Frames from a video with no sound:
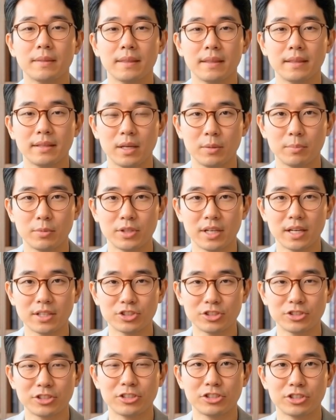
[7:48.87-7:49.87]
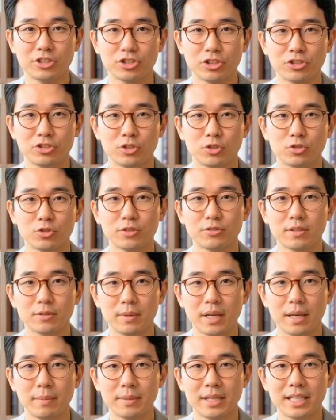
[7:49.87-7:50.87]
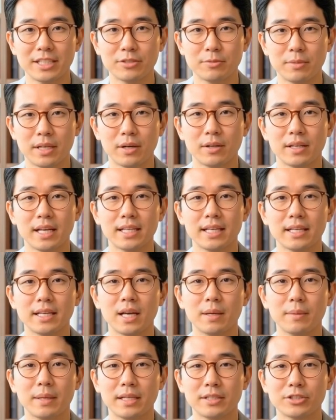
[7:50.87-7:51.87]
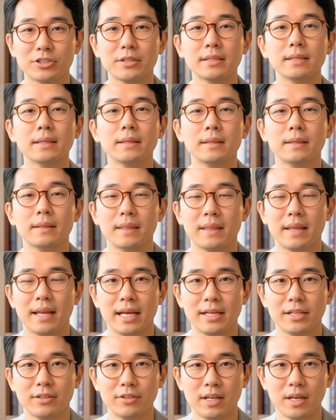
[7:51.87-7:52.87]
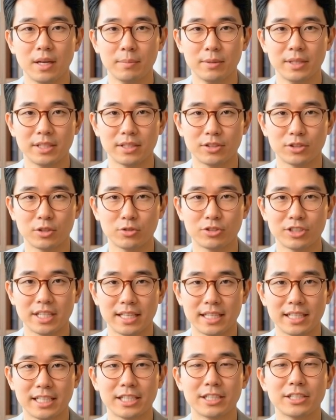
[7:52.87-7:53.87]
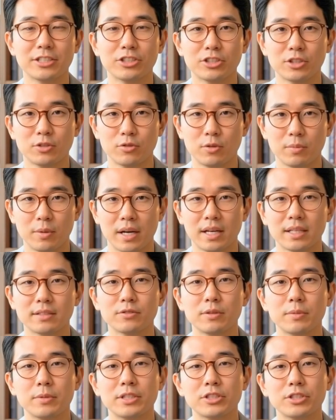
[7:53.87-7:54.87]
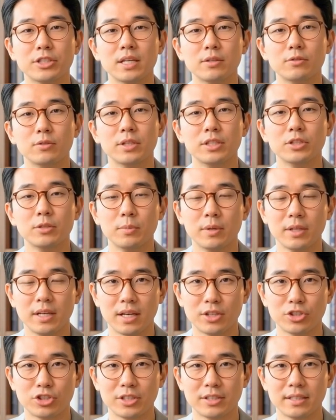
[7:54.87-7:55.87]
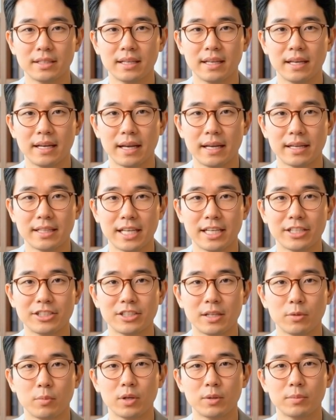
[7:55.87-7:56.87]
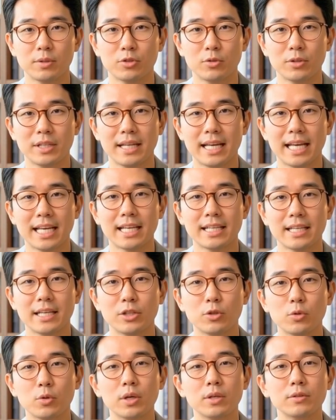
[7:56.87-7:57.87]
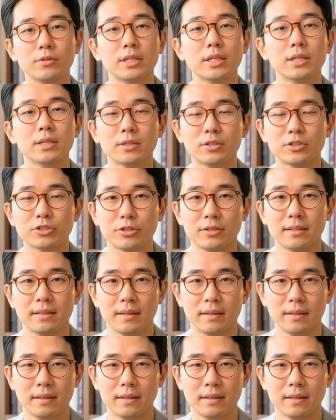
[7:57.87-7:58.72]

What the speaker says: Their production decisions are driven by base metal economics. And developing a new dedicated silver mine from discovery to production takes somewhere between 8 and 12 years.